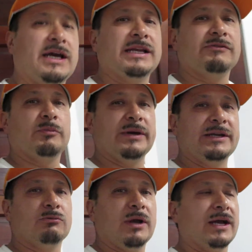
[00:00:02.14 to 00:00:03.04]
going on,
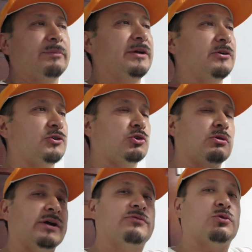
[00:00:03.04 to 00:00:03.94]
everybody? Rob here,
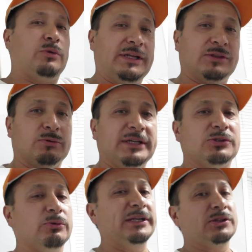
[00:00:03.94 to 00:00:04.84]
Trev two three
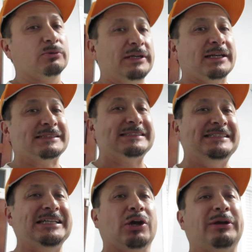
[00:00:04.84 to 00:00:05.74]
two three,
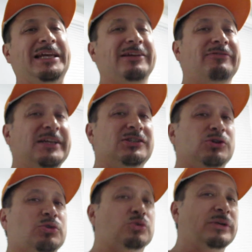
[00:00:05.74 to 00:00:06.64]
that's T R E V
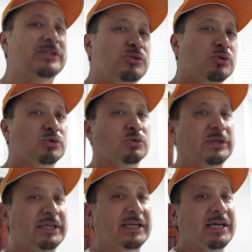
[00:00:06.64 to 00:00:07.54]
two three two
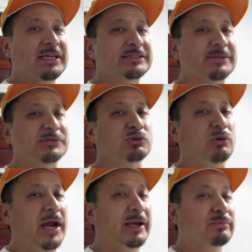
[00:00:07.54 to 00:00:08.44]
three.
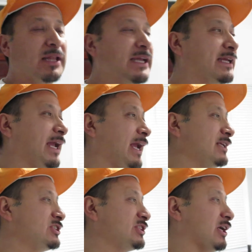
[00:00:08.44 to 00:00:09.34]
Subscribe, like,
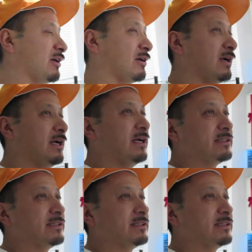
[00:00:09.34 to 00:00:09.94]
and share.